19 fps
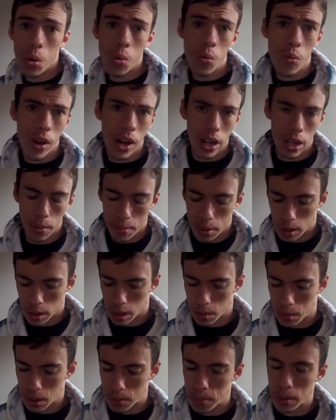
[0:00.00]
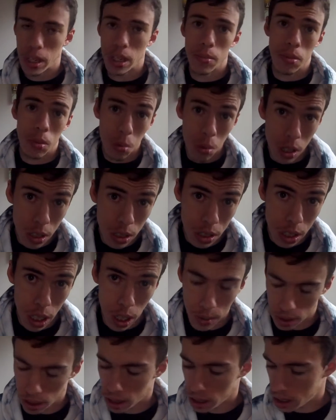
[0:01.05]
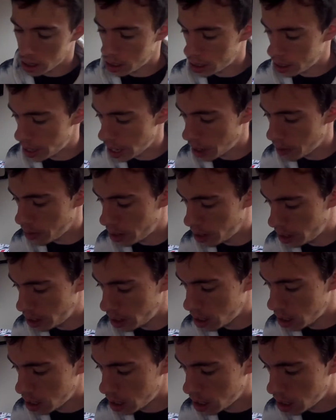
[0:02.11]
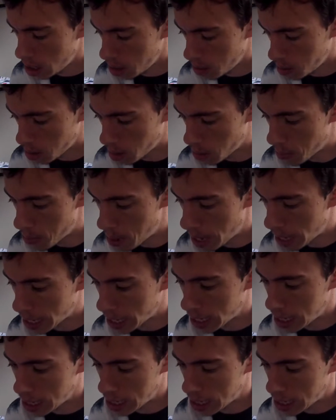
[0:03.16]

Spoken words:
Alrighty, Pokemon peeps, what is going on? David here. Welcome back.